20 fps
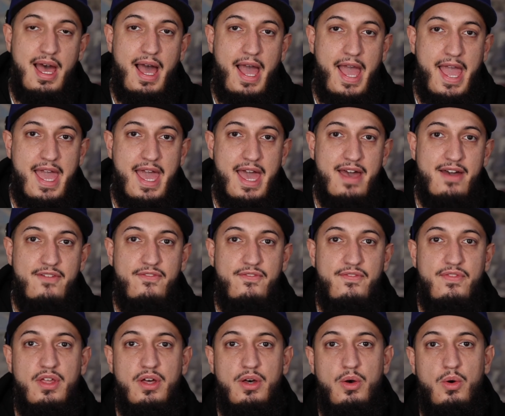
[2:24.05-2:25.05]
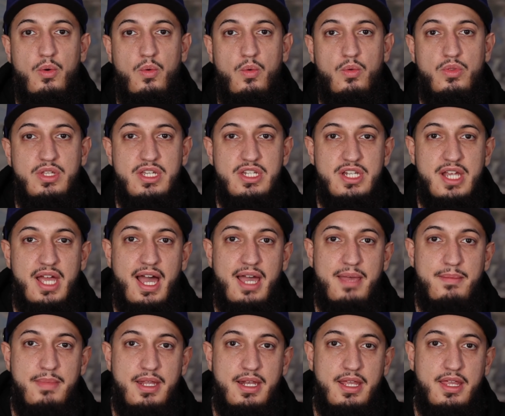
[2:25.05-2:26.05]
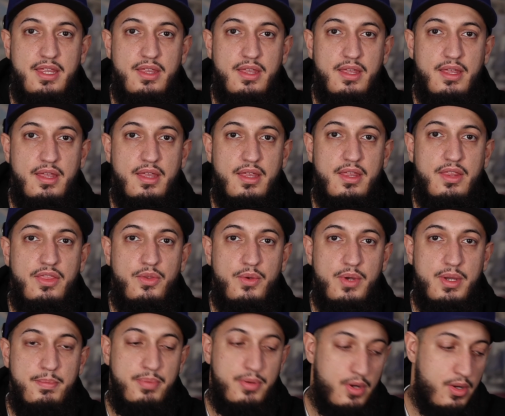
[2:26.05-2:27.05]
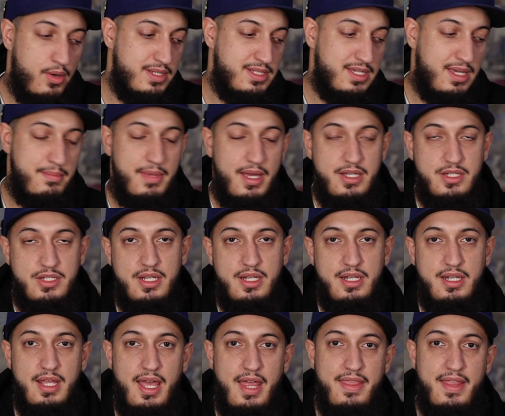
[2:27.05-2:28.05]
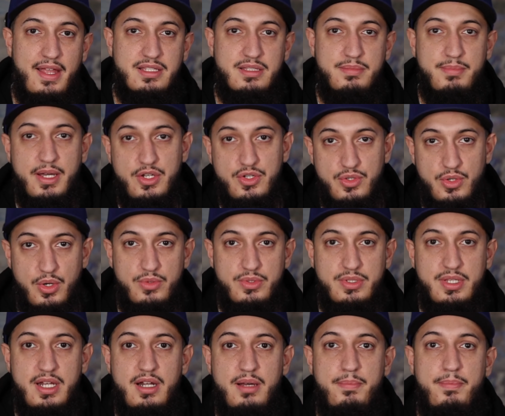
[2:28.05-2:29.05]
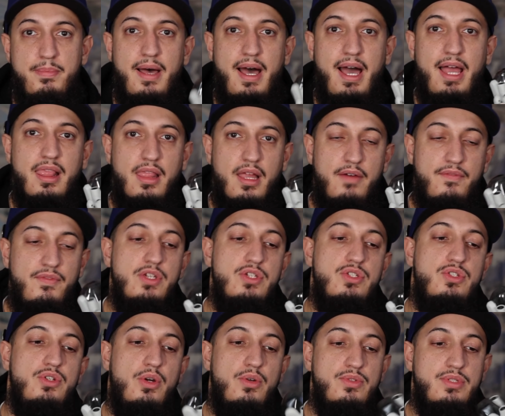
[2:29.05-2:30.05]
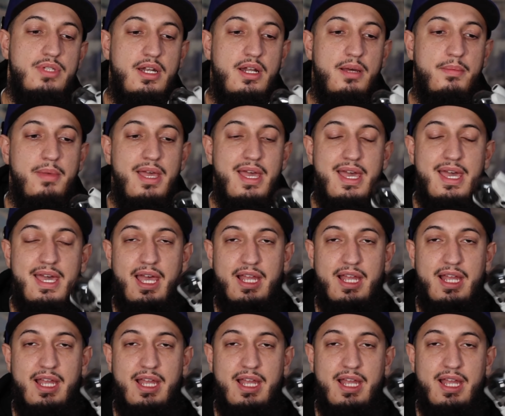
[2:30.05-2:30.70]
I have the DJI Mini 3 Pro, as I mentioned, and that's my drone setup. I love this drone setup.